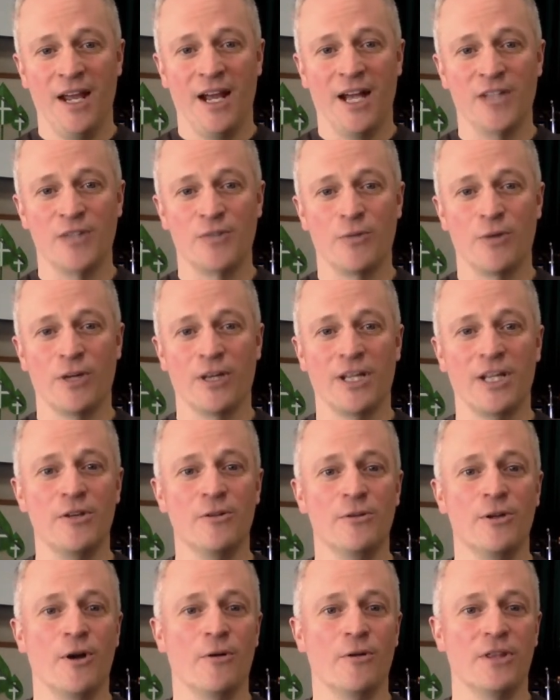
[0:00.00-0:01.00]
And so we want to let
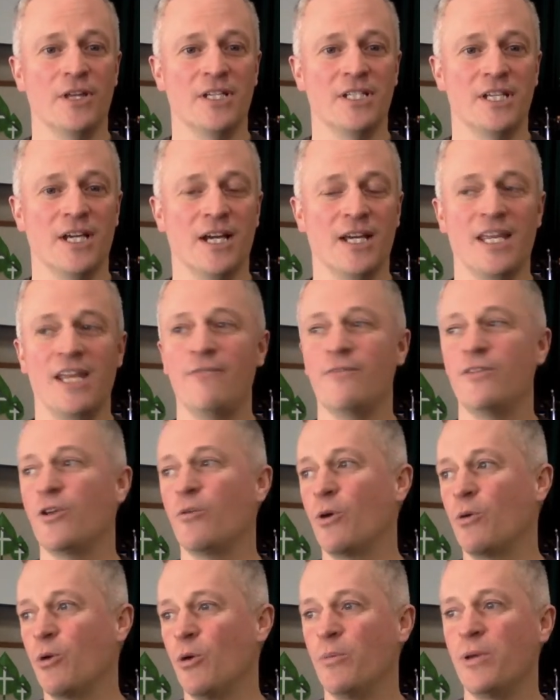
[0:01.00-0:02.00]
you know that even though
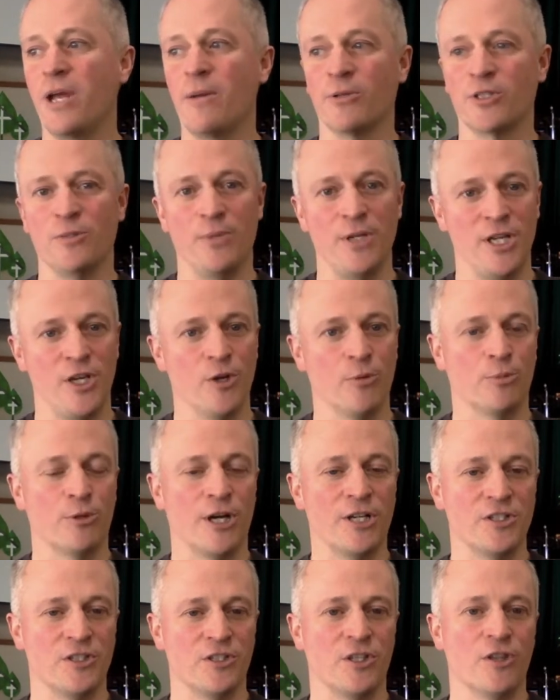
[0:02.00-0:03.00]
we will be able to be here
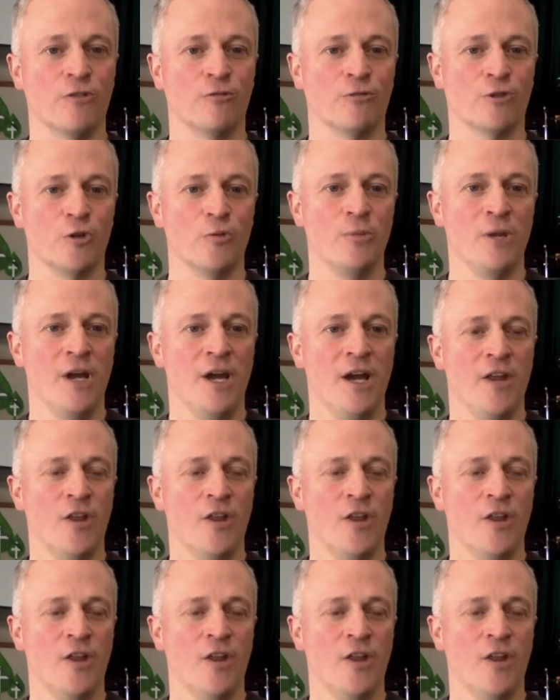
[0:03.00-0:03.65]
present in the room,